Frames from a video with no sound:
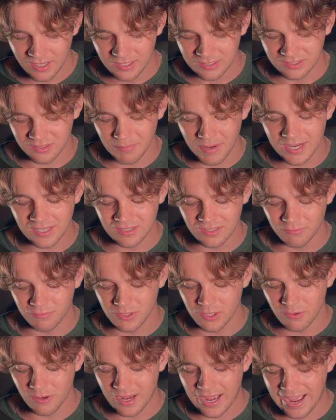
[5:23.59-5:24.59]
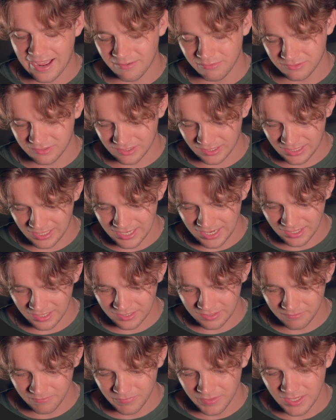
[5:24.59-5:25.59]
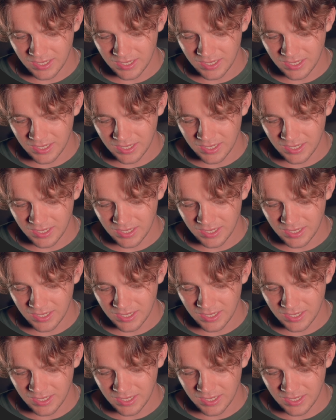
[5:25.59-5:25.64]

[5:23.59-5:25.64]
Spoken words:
to make the viewer have to click.